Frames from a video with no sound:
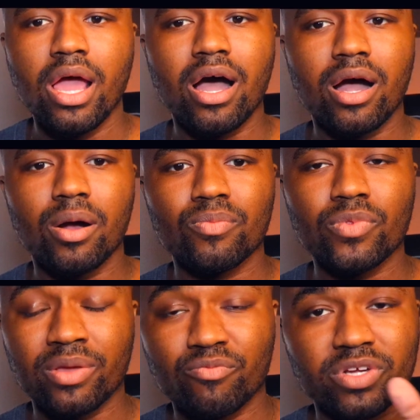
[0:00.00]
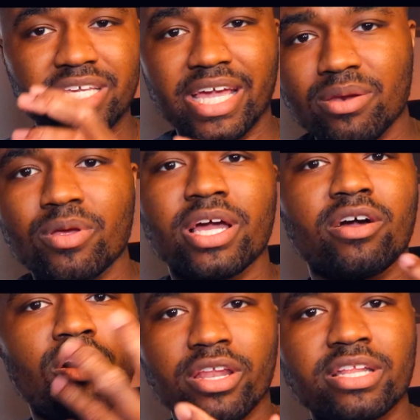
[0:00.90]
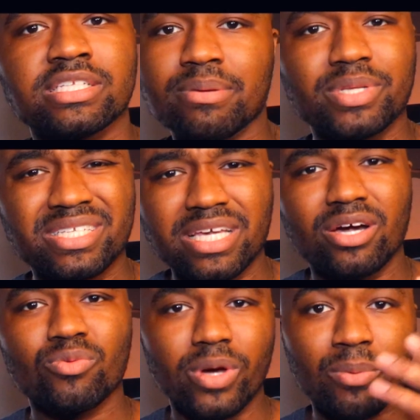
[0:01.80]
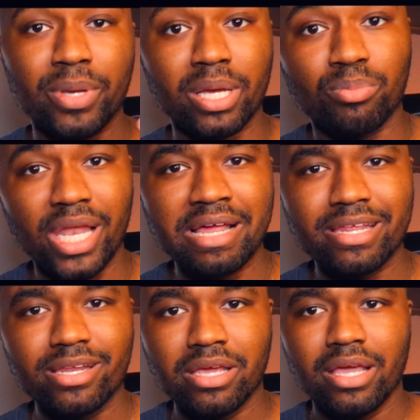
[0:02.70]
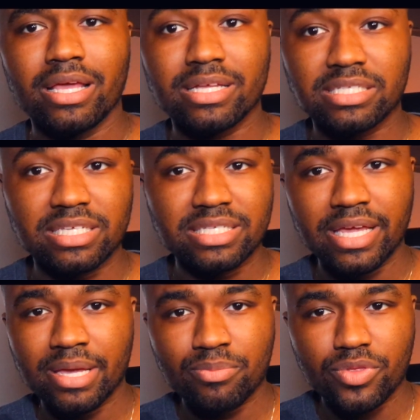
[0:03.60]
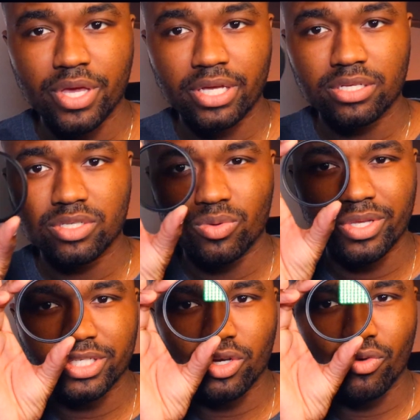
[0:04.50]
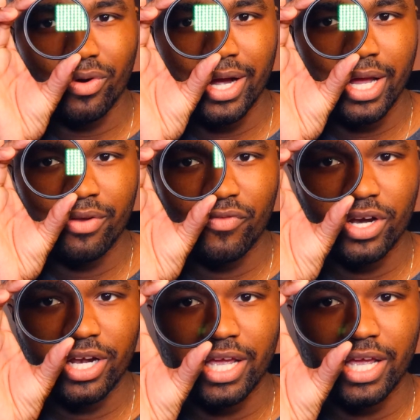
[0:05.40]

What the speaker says: and retain all that same detail without being blinded. It's the same thing. So these go right in front of the